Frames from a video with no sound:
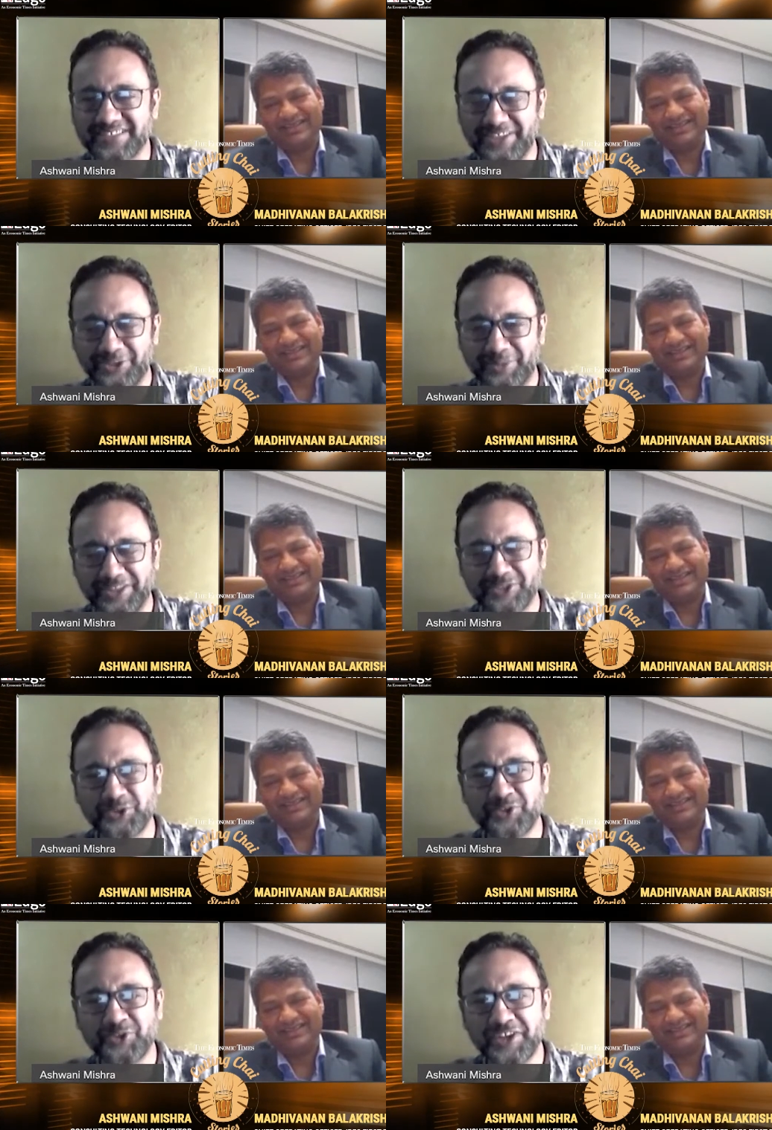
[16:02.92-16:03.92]
Speaker 1: asking, Ravati.
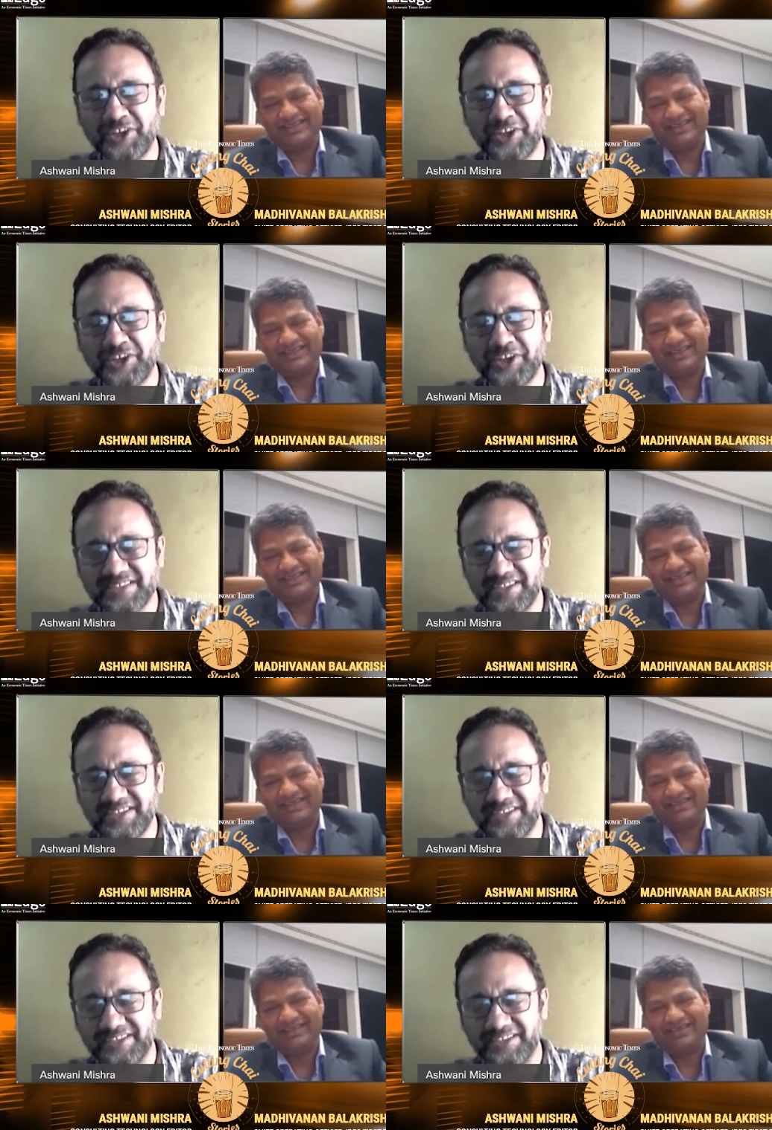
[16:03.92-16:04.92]
So you did your
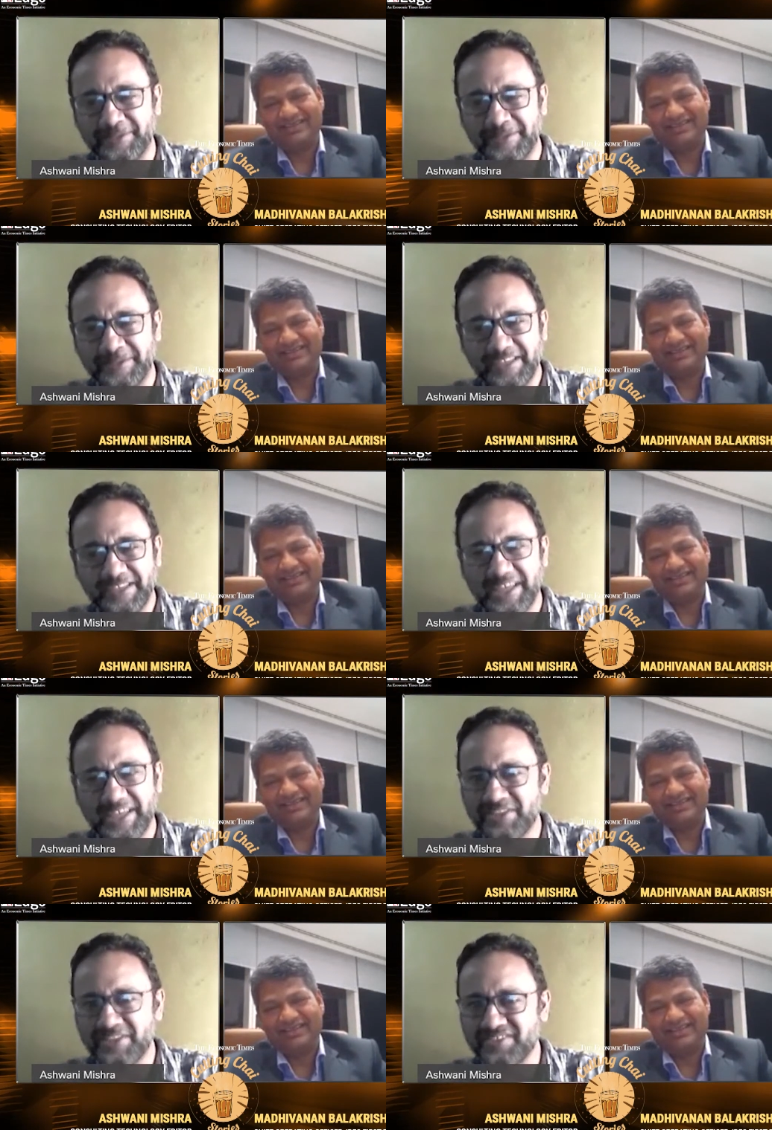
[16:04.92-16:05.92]
BSc in uh, in
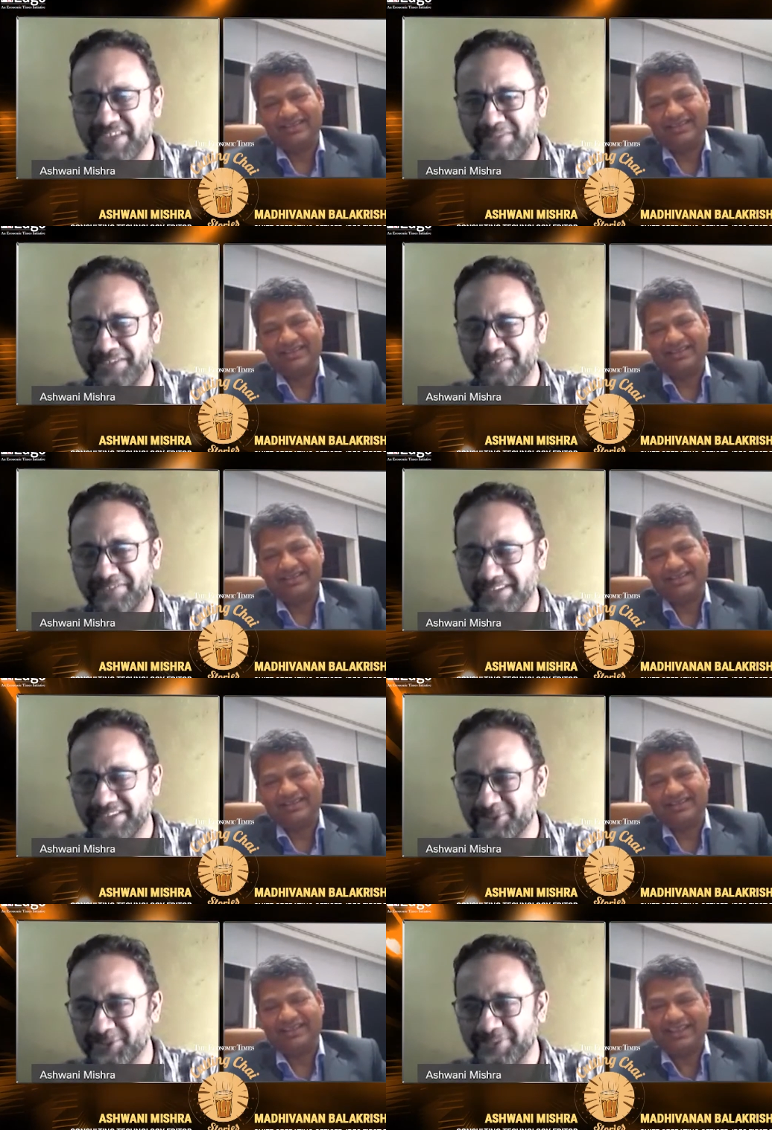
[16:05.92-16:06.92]
chemistry, I believe,
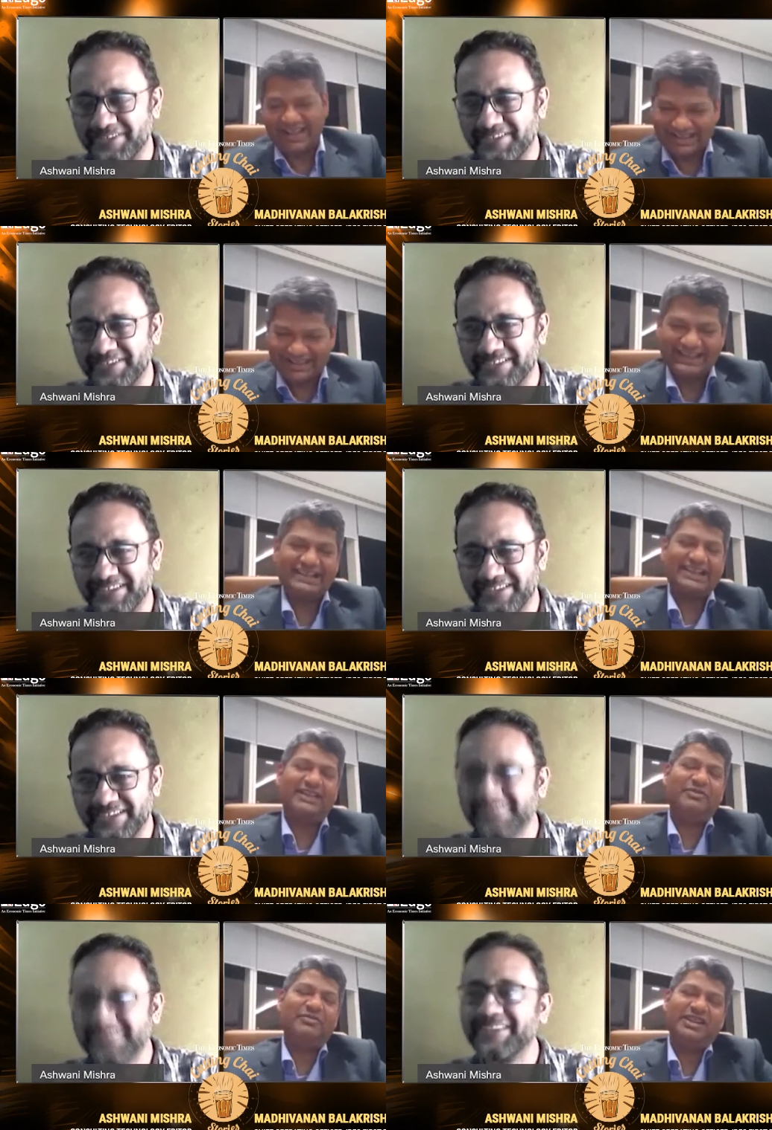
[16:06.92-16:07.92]
right? So
Speaker 2: yes, yes,
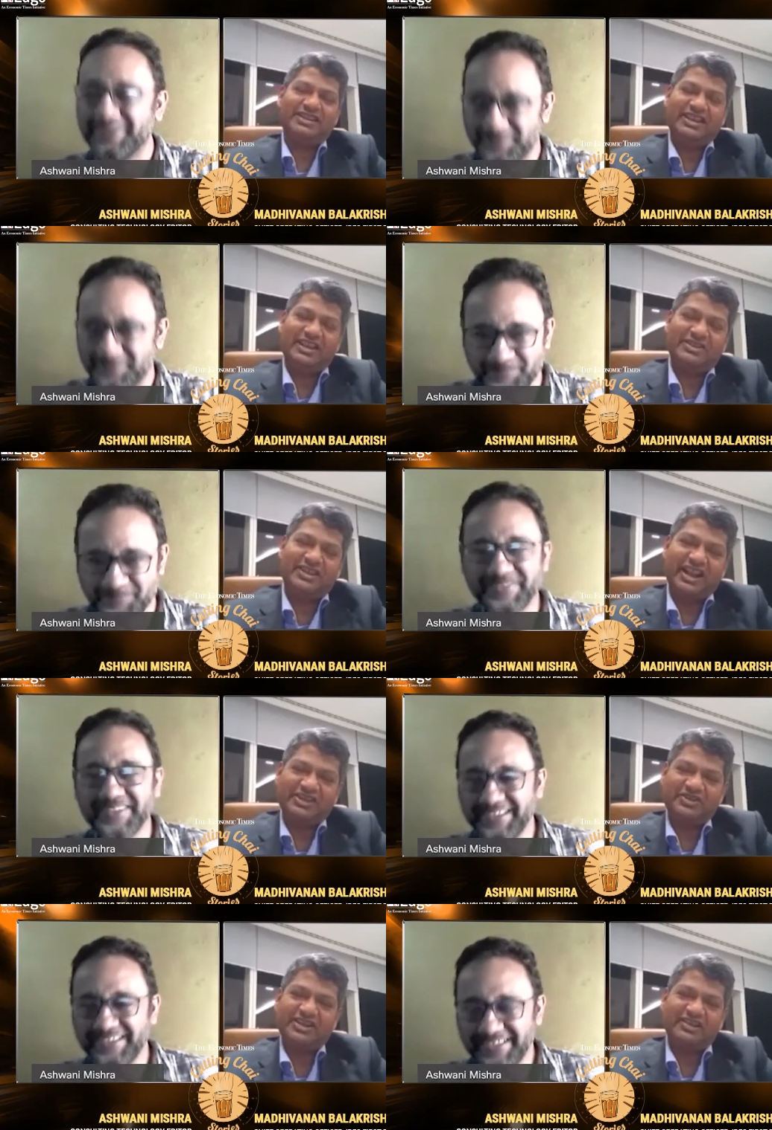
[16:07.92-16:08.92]
I'm a BSc chemistry
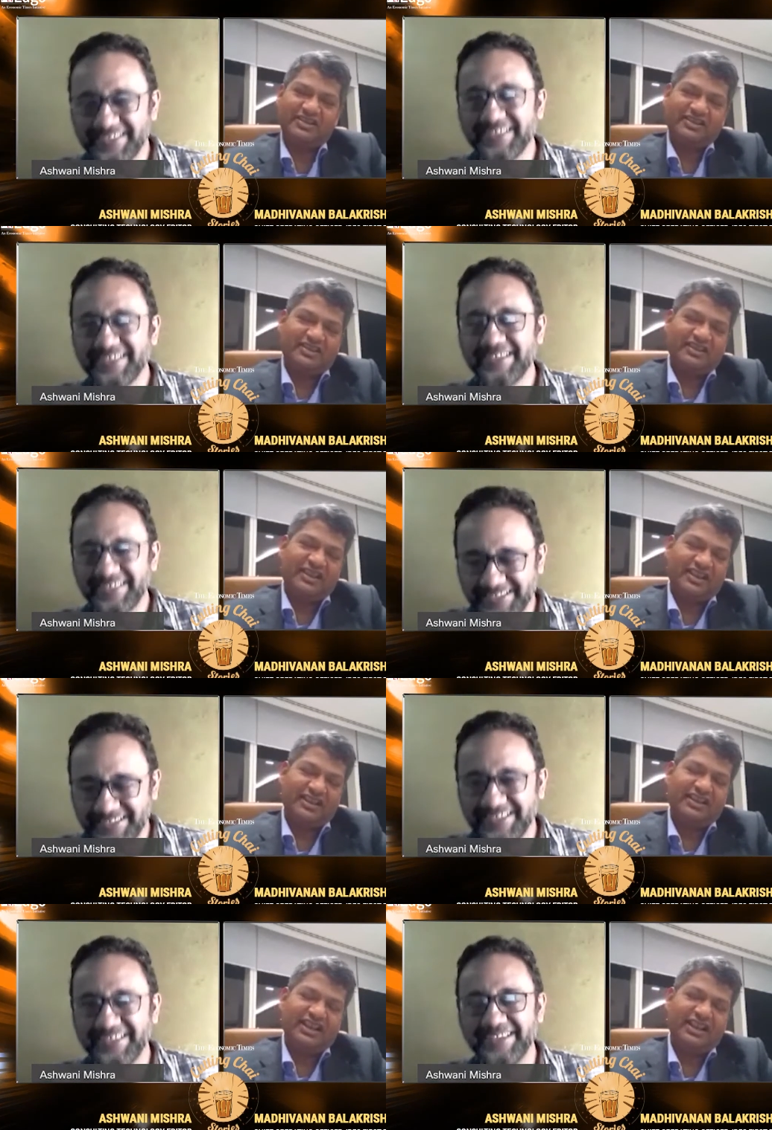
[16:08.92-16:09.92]
graduate,
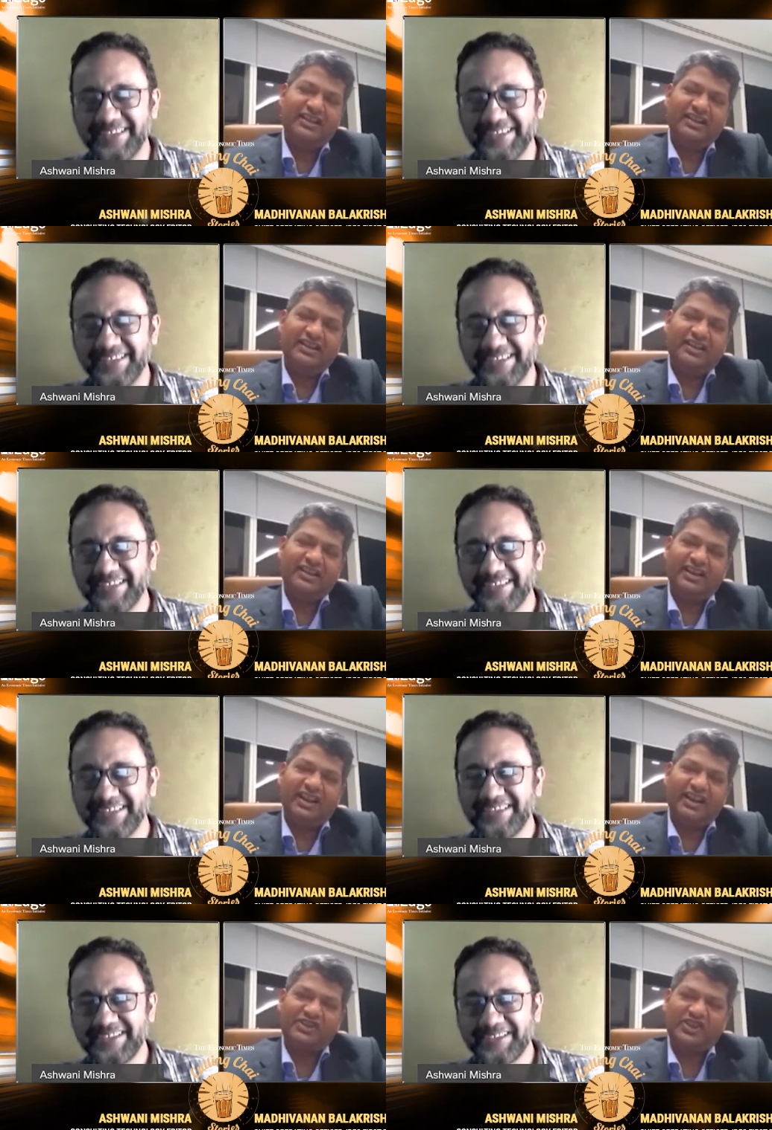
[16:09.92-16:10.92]
and then uh,
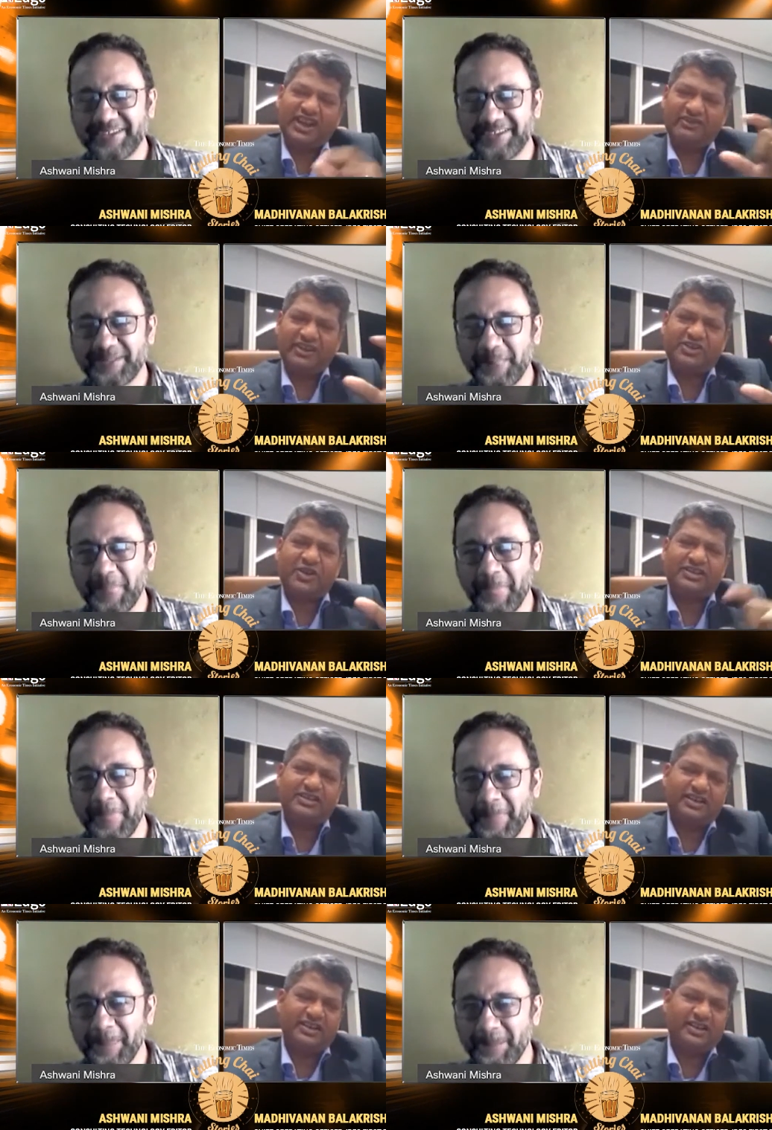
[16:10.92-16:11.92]
actually at a very short,
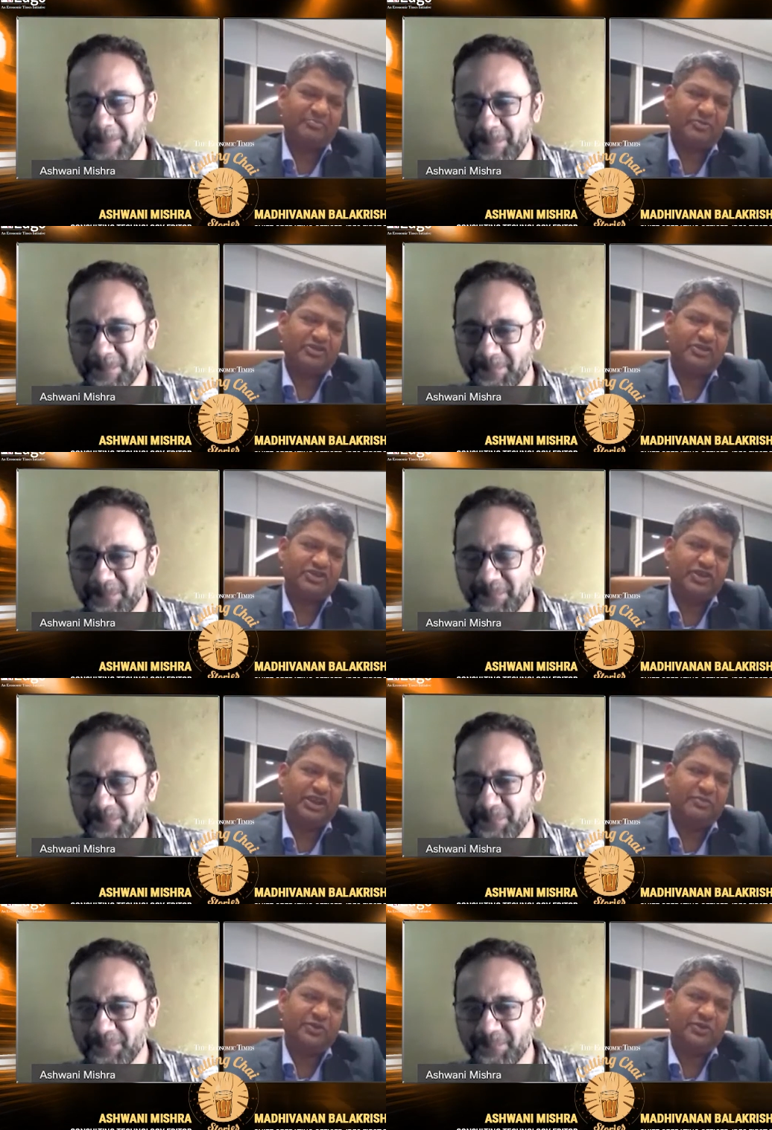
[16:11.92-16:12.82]
uh, I was doing a